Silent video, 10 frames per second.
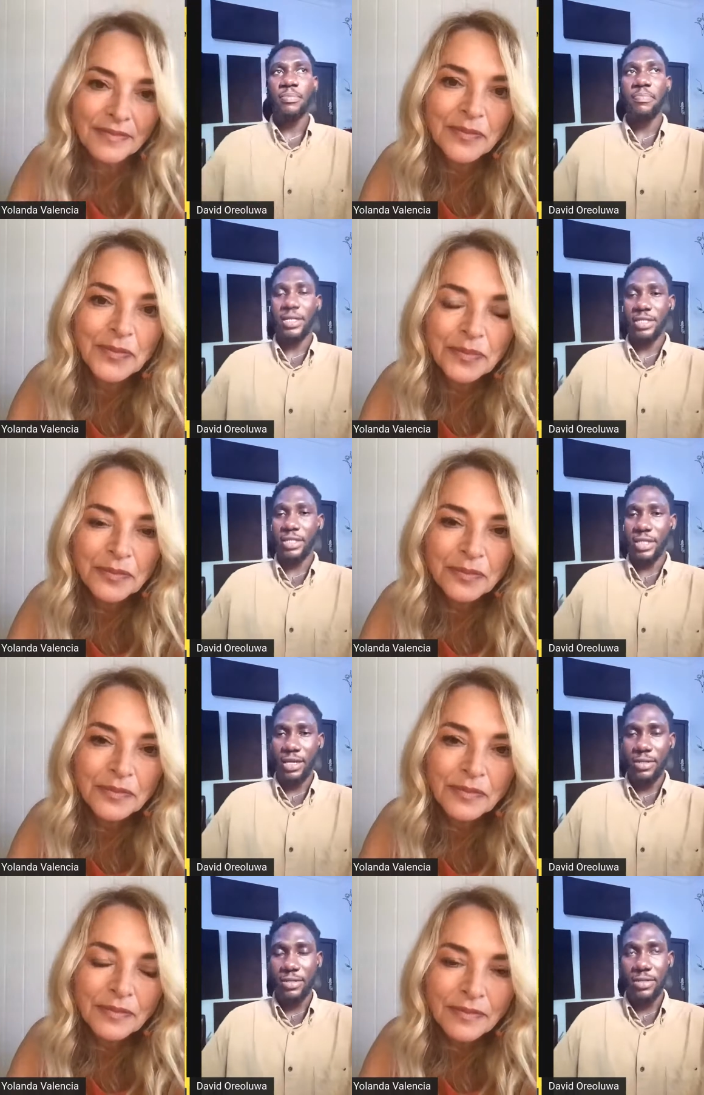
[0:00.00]

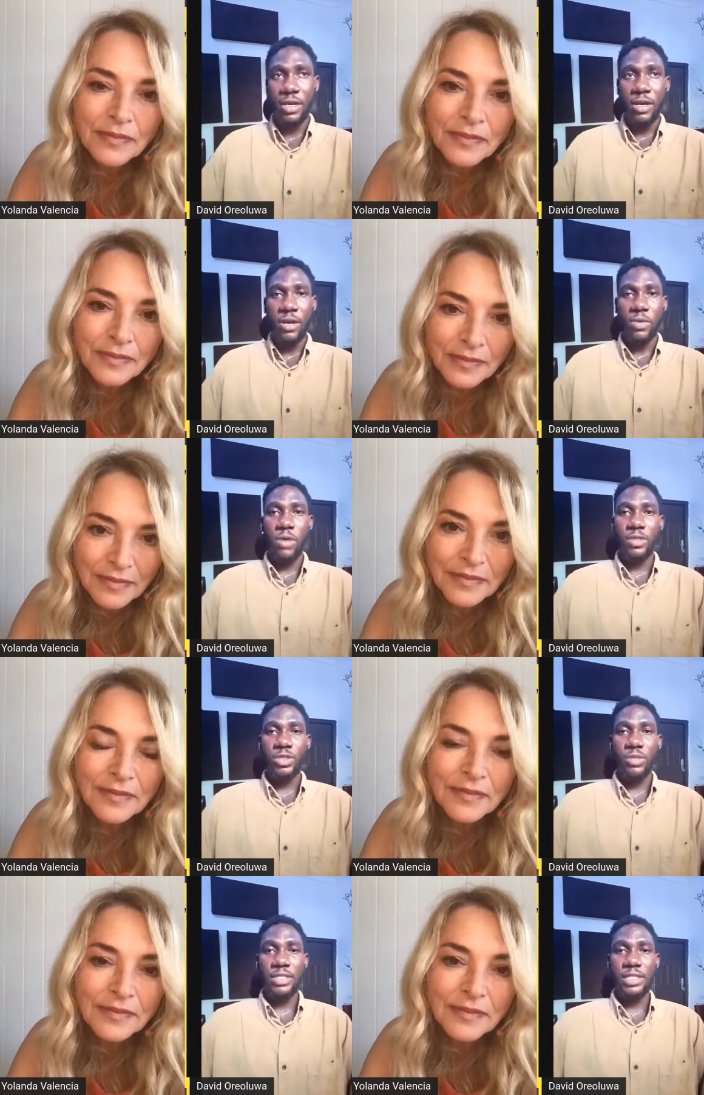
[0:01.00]
Speaker 1: personnel, what we
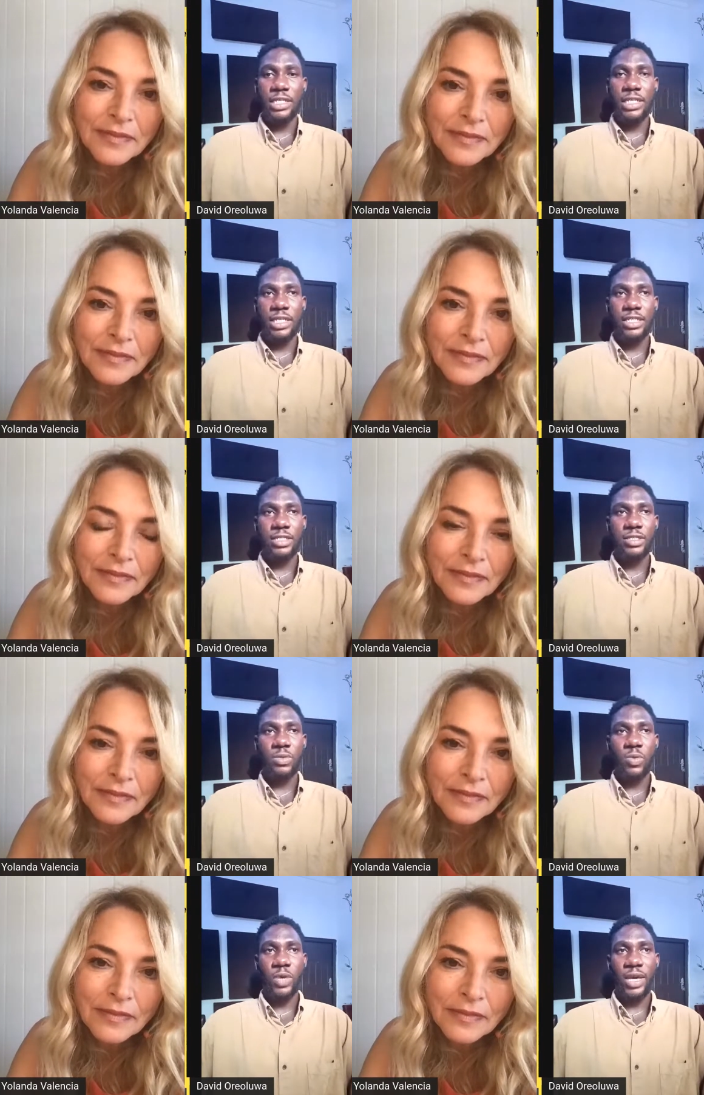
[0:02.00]
do basically is
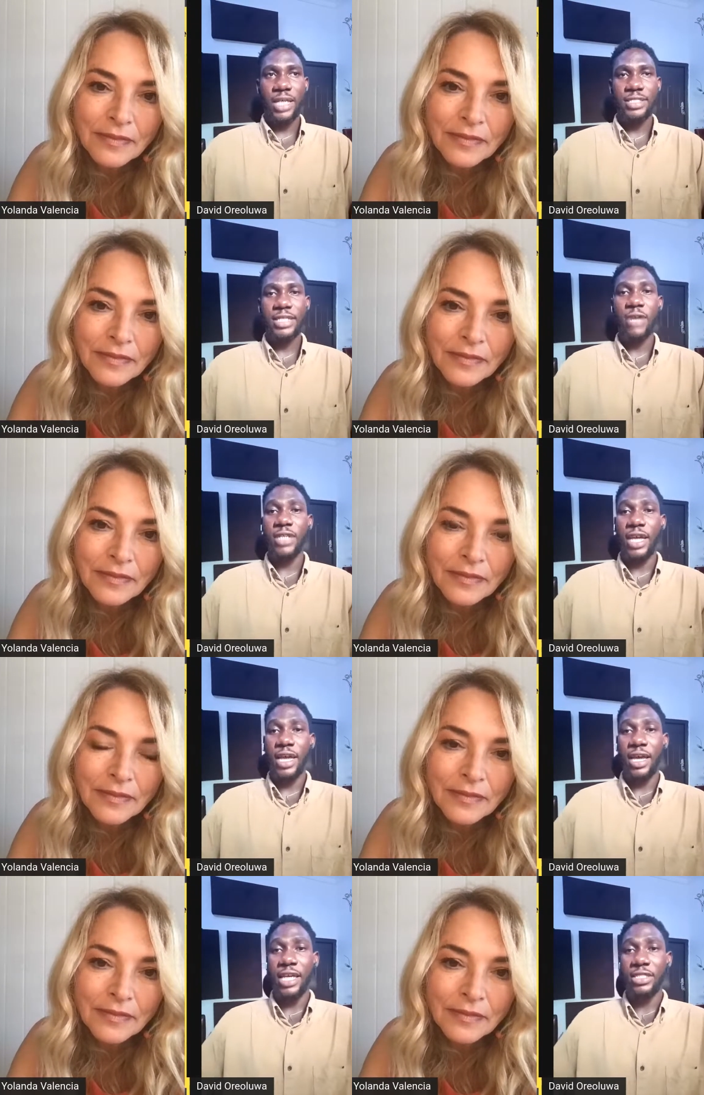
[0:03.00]
we are sound
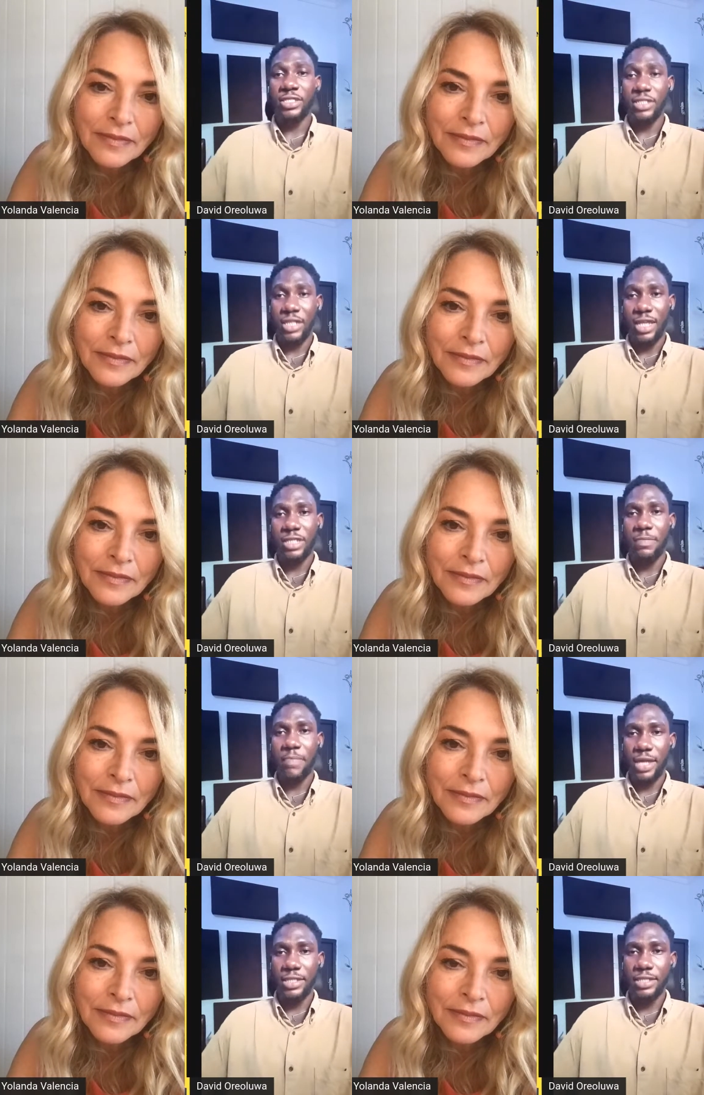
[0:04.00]
engineer
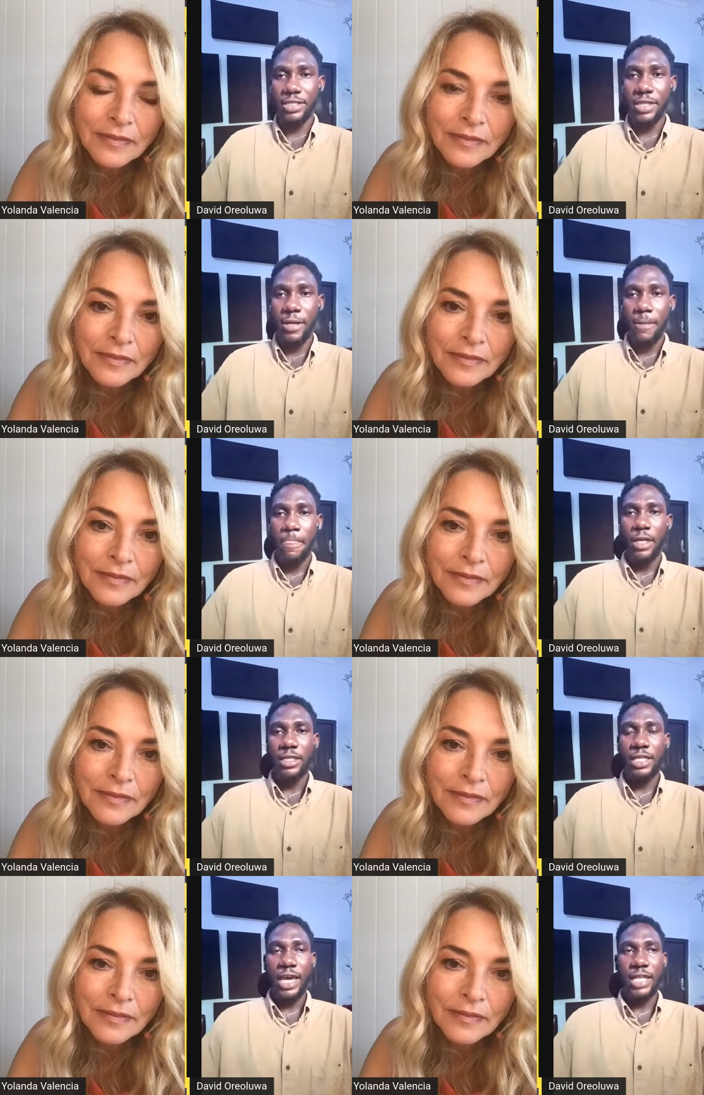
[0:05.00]
experts
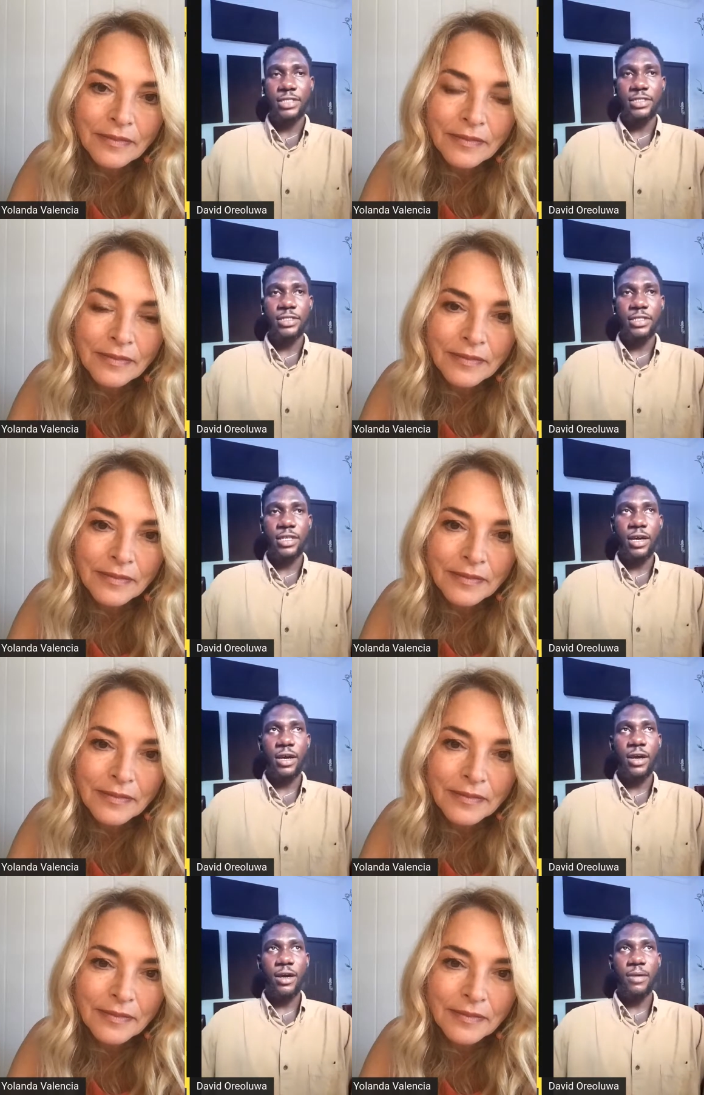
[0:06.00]
that
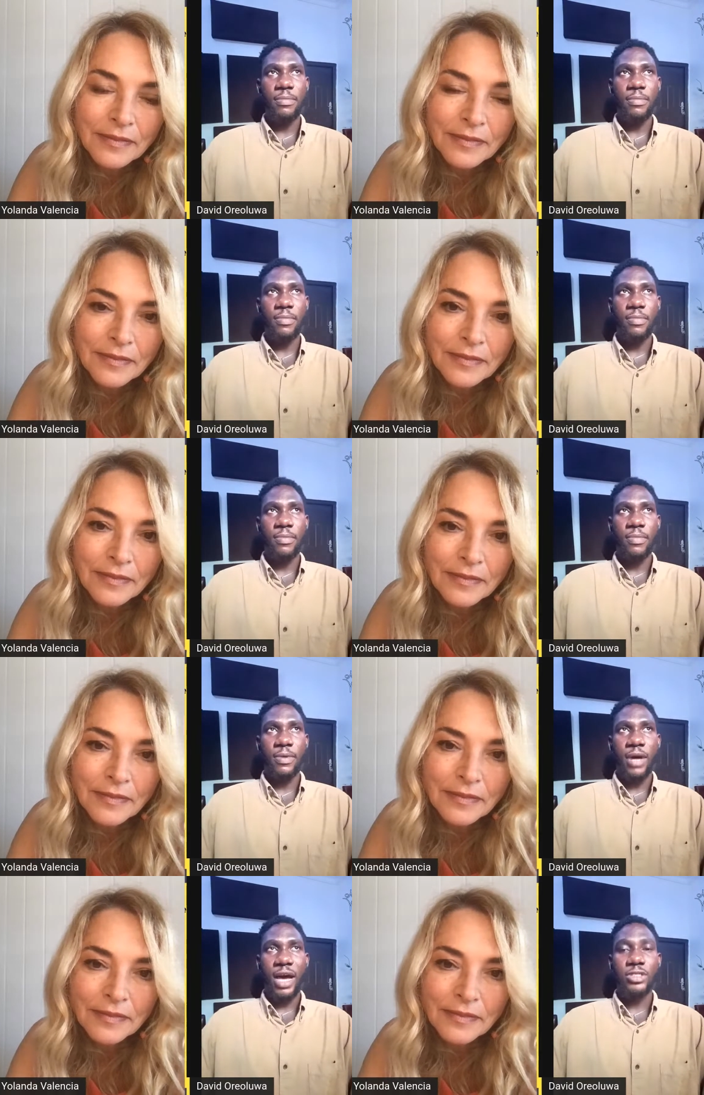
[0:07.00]
um,
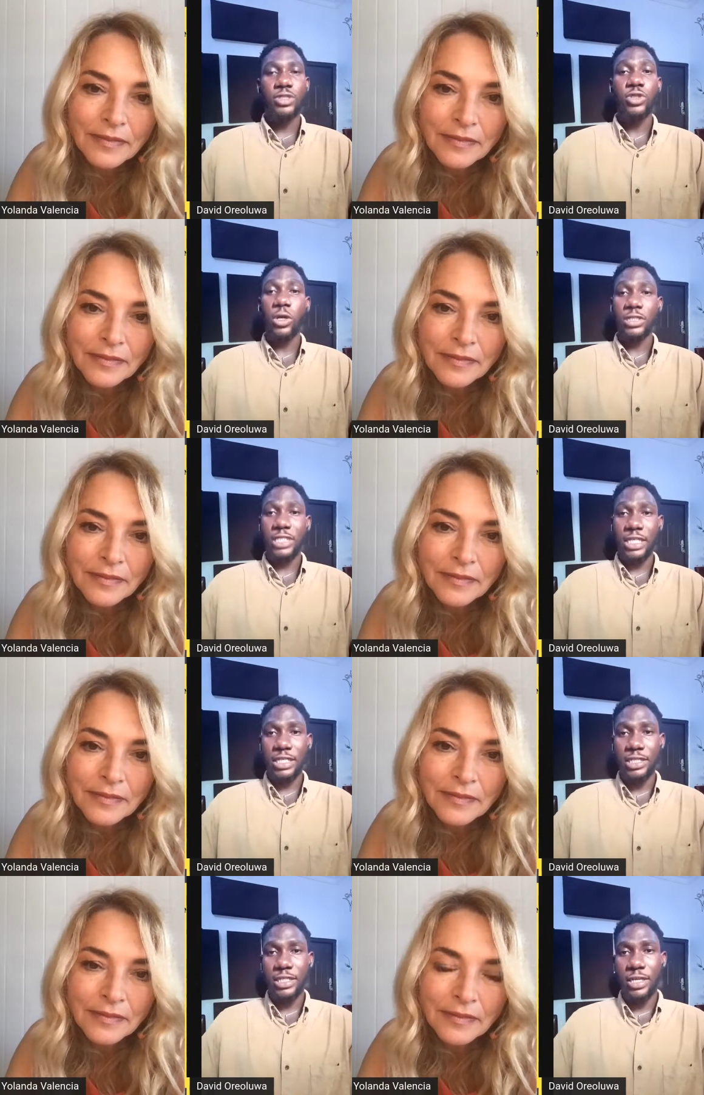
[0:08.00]
has studied